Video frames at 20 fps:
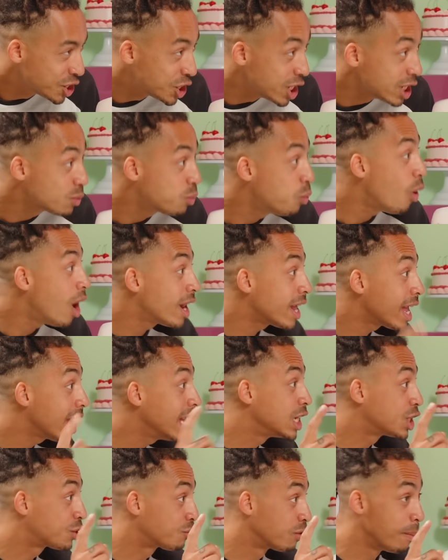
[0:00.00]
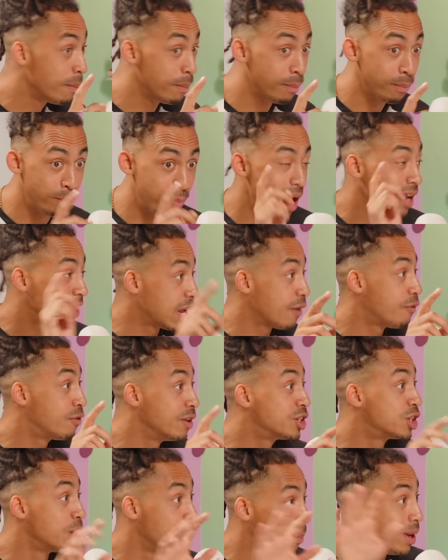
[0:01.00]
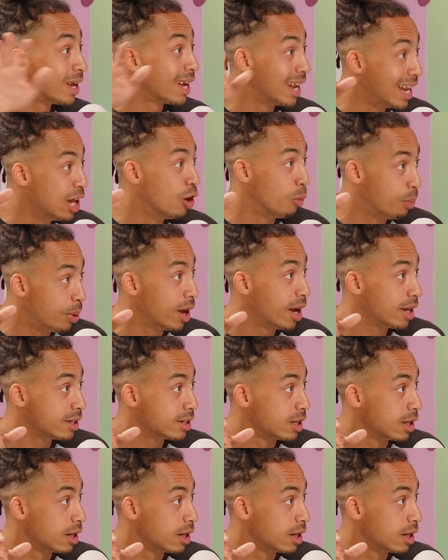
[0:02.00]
She's 1 inch from, by definition, being a little person.